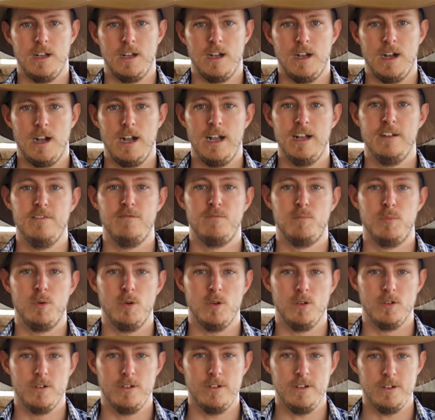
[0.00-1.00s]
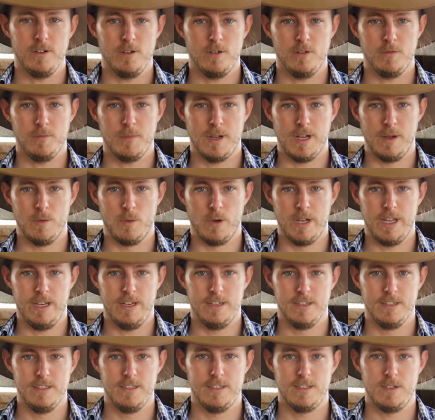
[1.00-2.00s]
I have brought all my
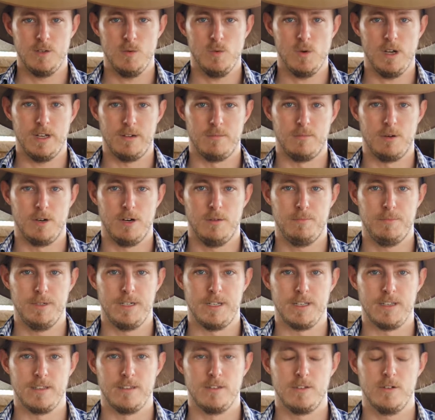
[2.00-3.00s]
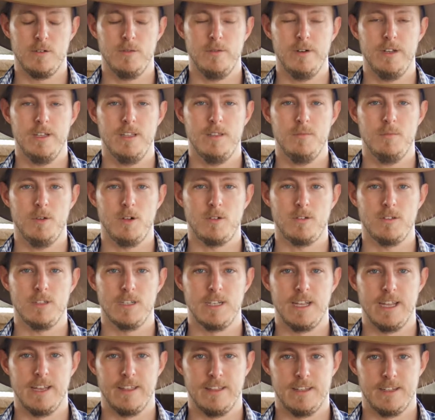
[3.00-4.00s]
weaners to one property to rear them all
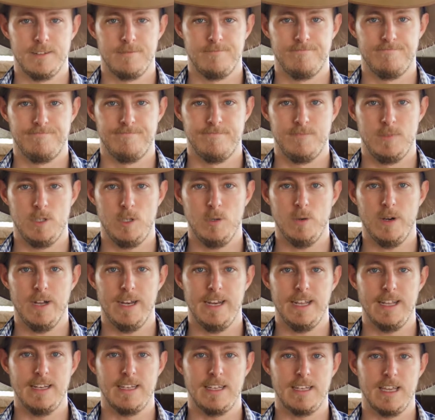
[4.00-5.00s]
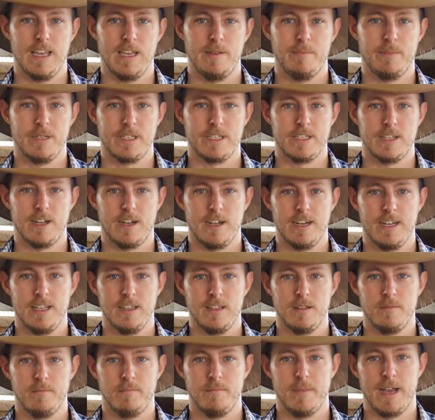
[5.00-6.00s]
together. Do I need to keep assigning
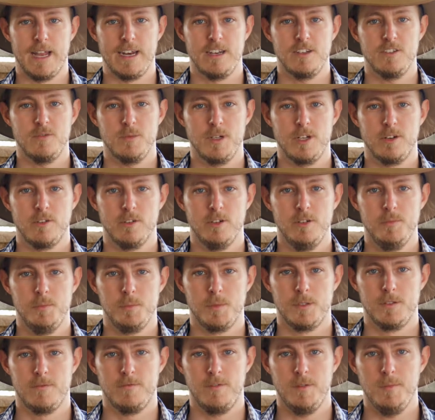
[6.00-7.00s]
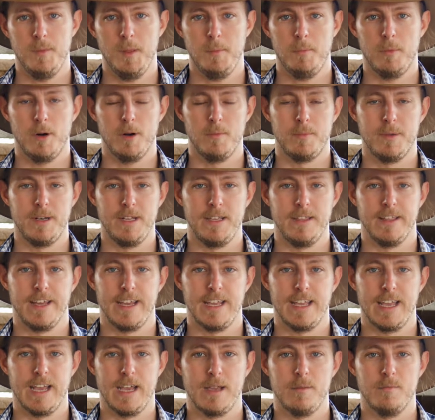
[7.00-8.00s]
them management groups from the property they
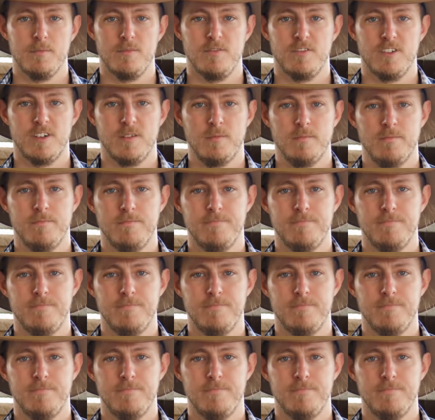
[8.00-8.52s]
came from?